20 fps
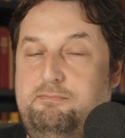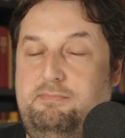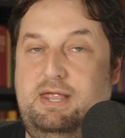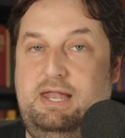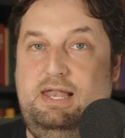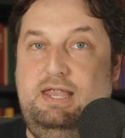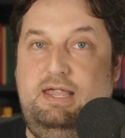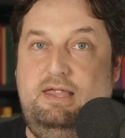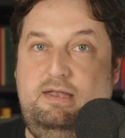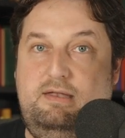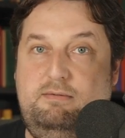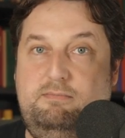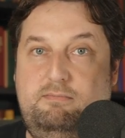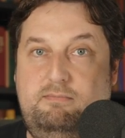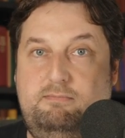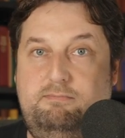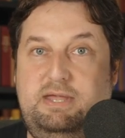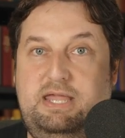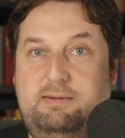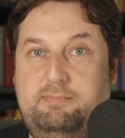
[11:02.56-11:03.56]
million
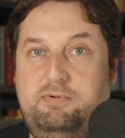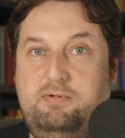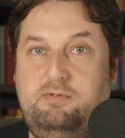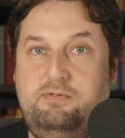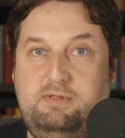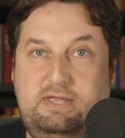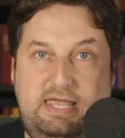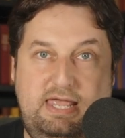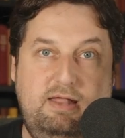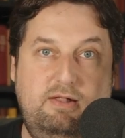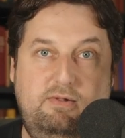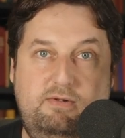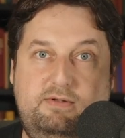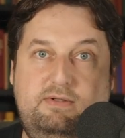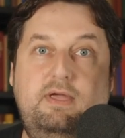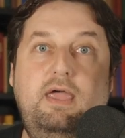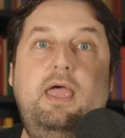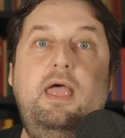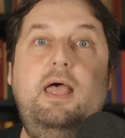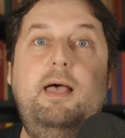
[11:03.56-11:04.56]
people
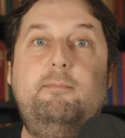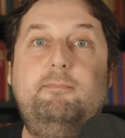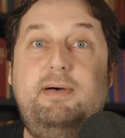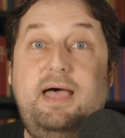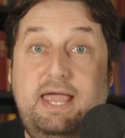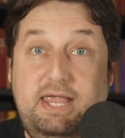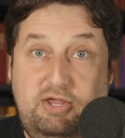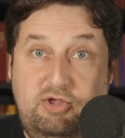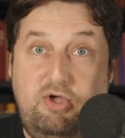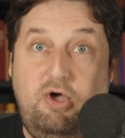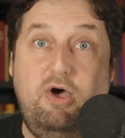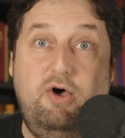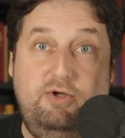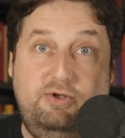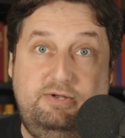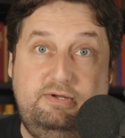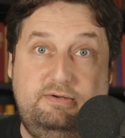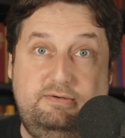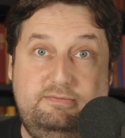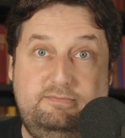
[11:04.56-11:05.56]
killed by
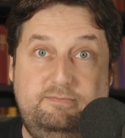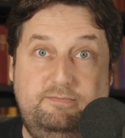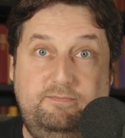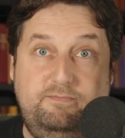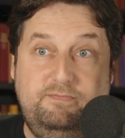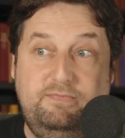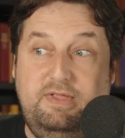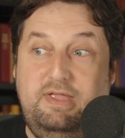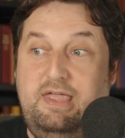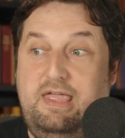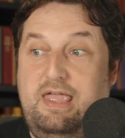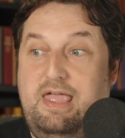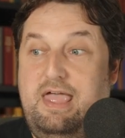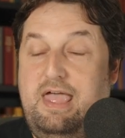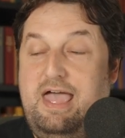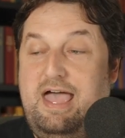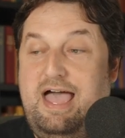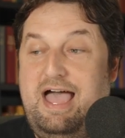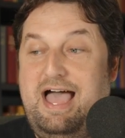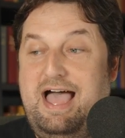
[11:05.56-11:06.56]
God.
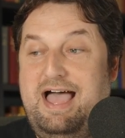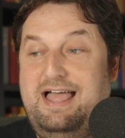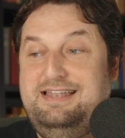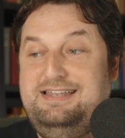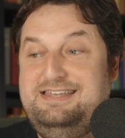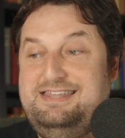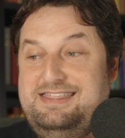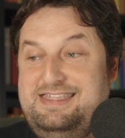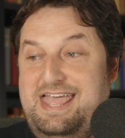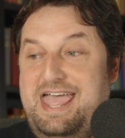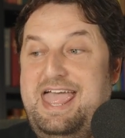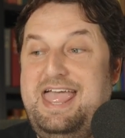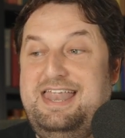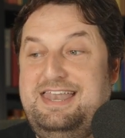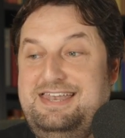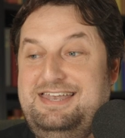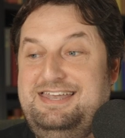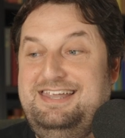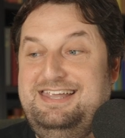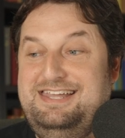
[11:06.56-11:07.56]
And
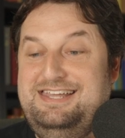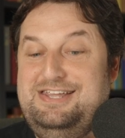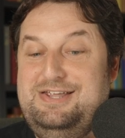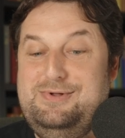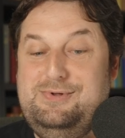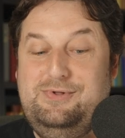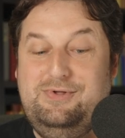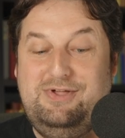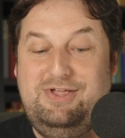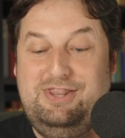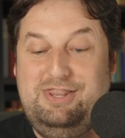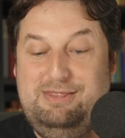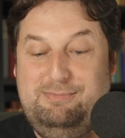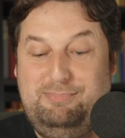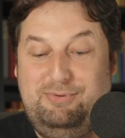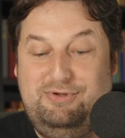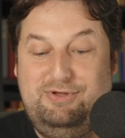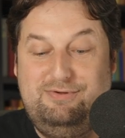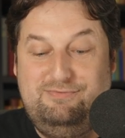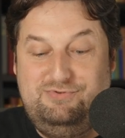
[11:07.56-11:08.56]
then you look at the
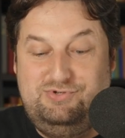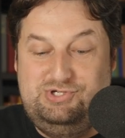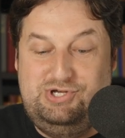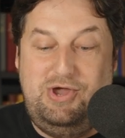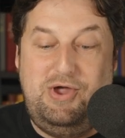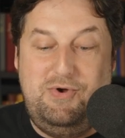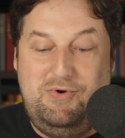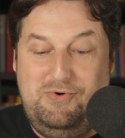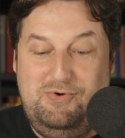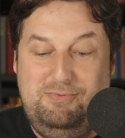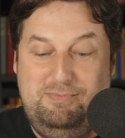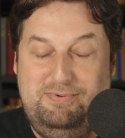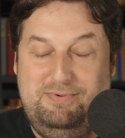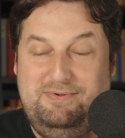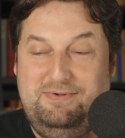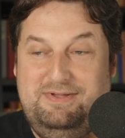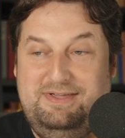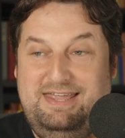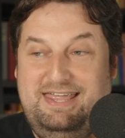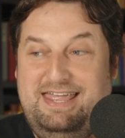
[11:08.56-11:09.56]
book of Job,
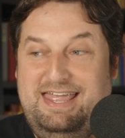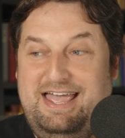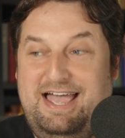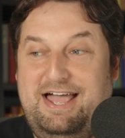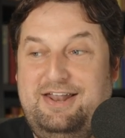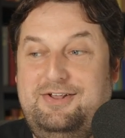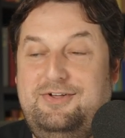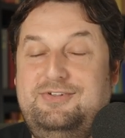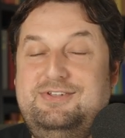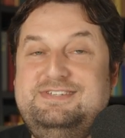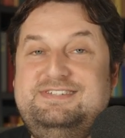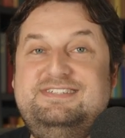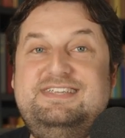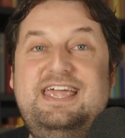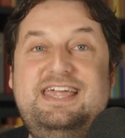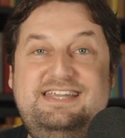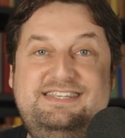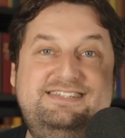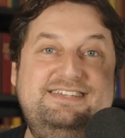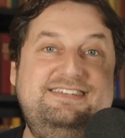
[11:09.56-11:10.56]
and on
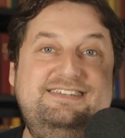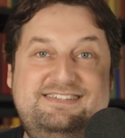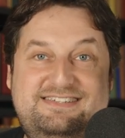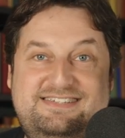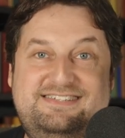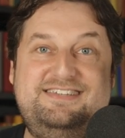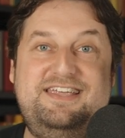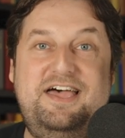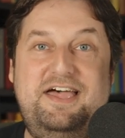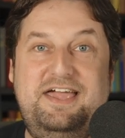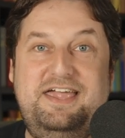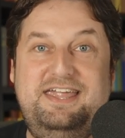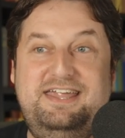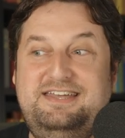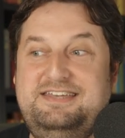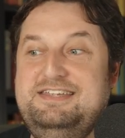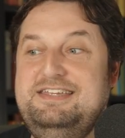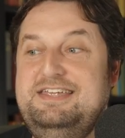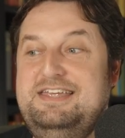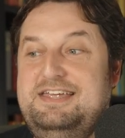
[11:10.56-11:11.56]
Satan's
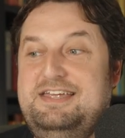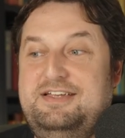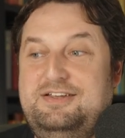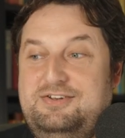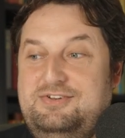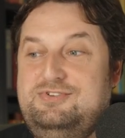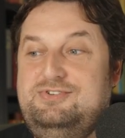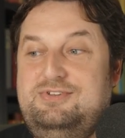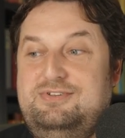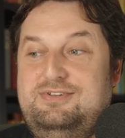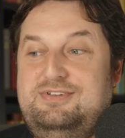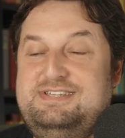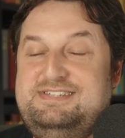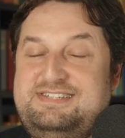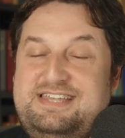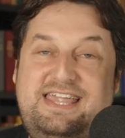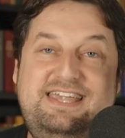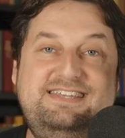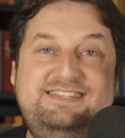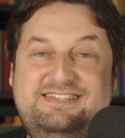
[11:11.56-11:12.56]
side,
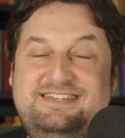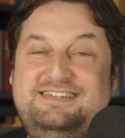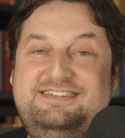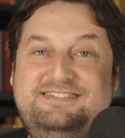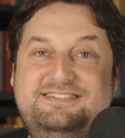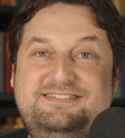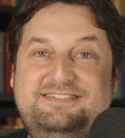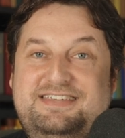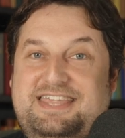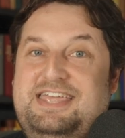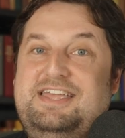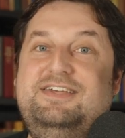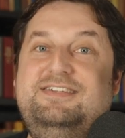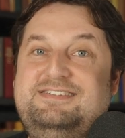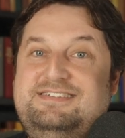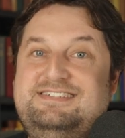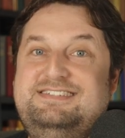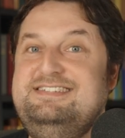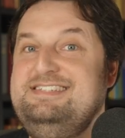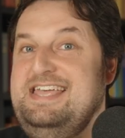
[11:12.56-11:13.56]
Satan
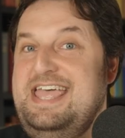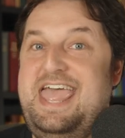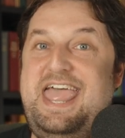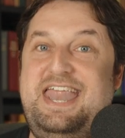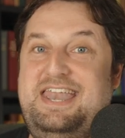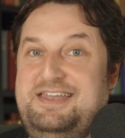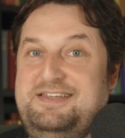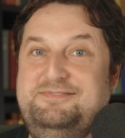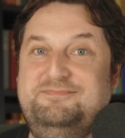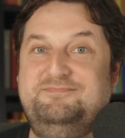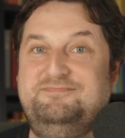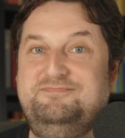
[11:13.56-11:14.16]
kills 10.